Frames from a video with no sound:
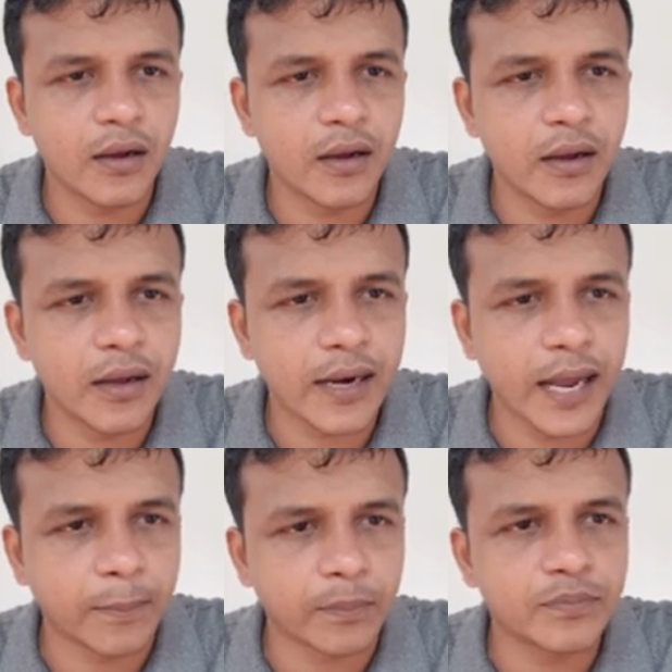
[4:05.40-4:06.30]

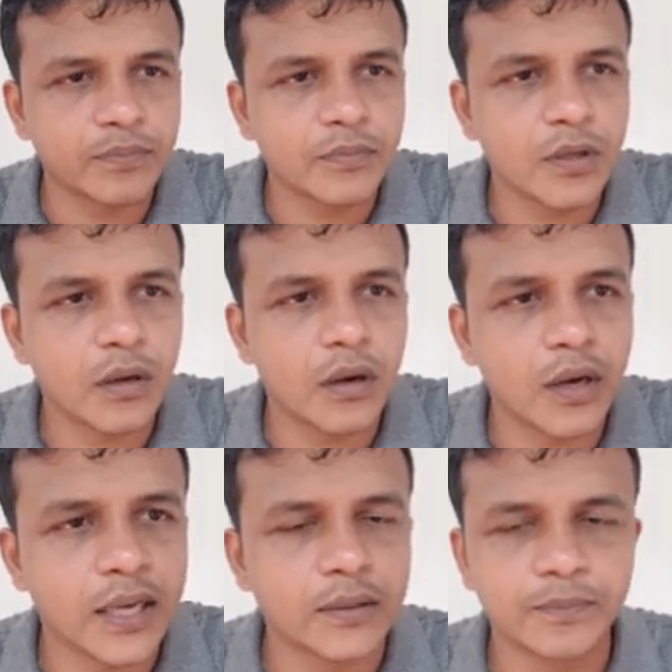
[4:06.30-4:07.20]
ramp.
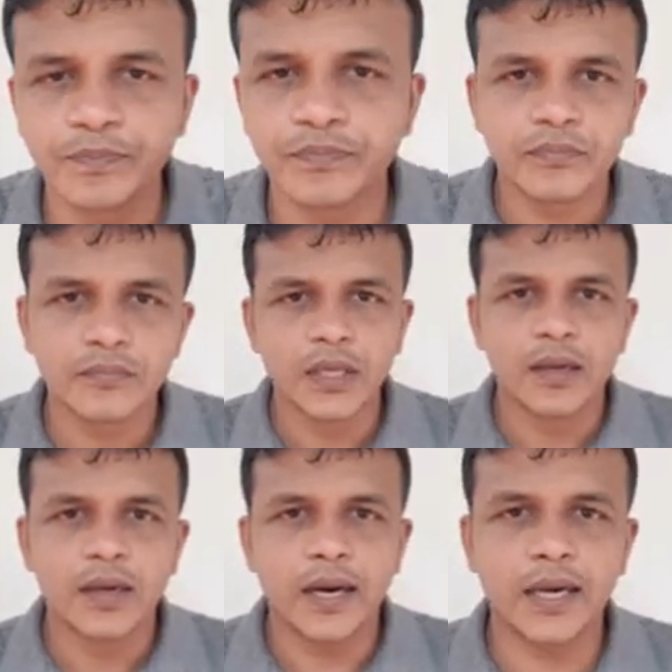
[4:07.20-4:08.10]
Okay,
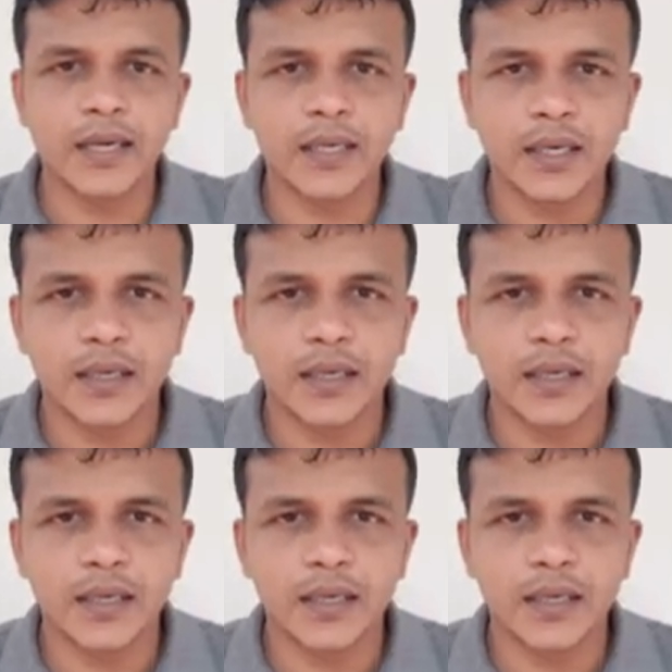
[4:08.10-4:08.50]
and